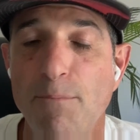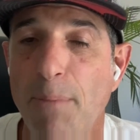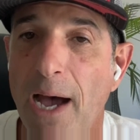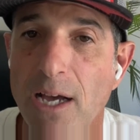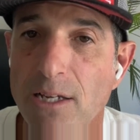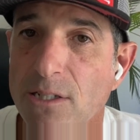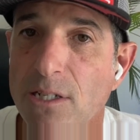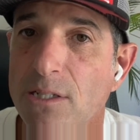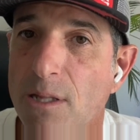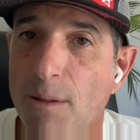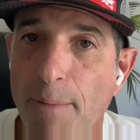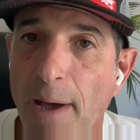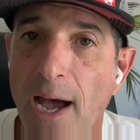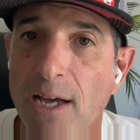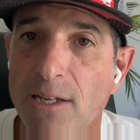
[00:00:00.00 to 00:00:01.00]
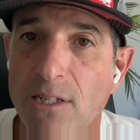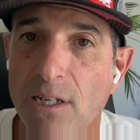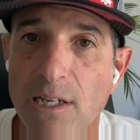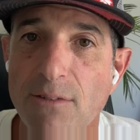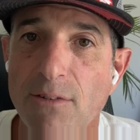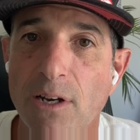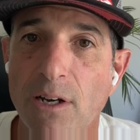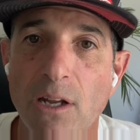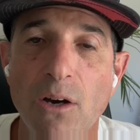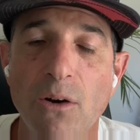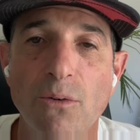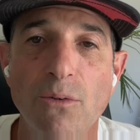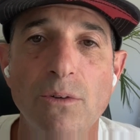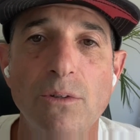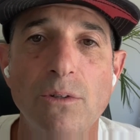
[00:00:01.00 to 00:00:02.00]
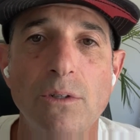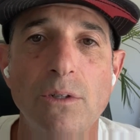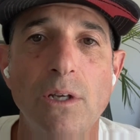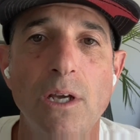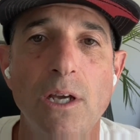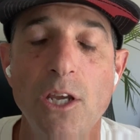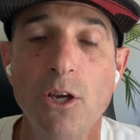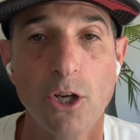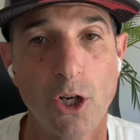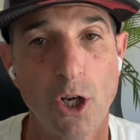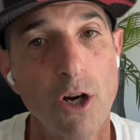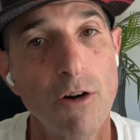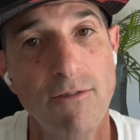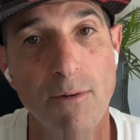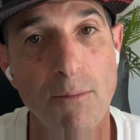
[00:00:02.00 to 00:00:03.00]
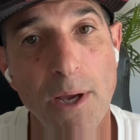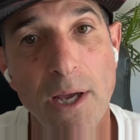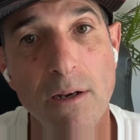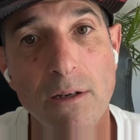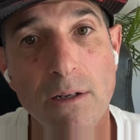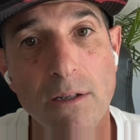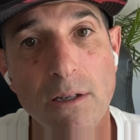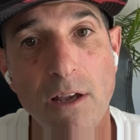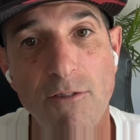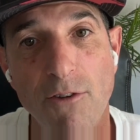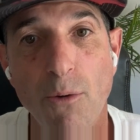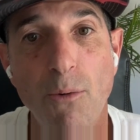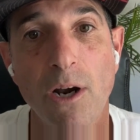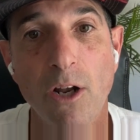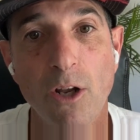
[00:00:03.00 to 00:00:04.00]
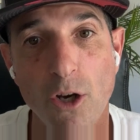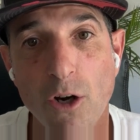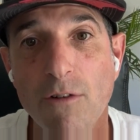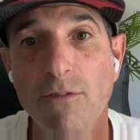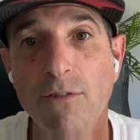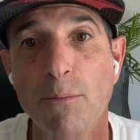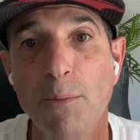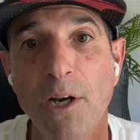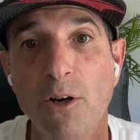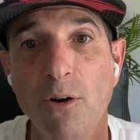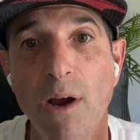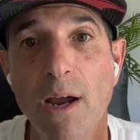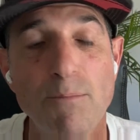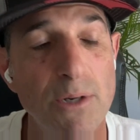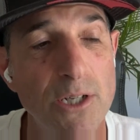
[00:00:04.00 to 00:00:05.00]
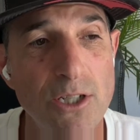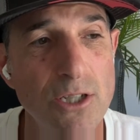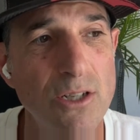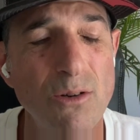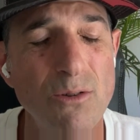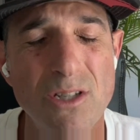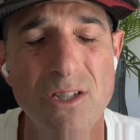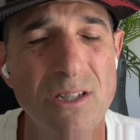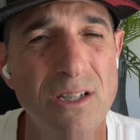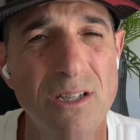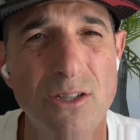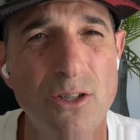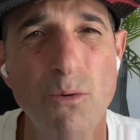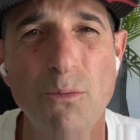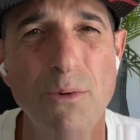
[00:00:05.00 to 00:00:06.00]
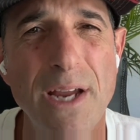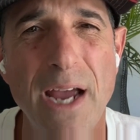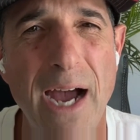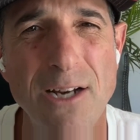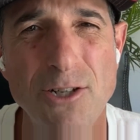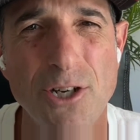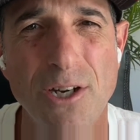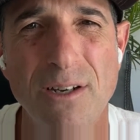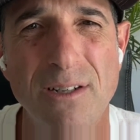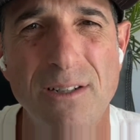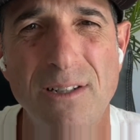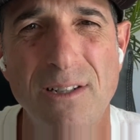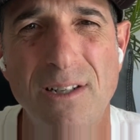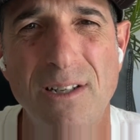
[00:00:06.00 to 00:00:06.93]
The past is the past. Leave it alone. You can learn from it if you want to learn from it. Great, but just don't rehash it.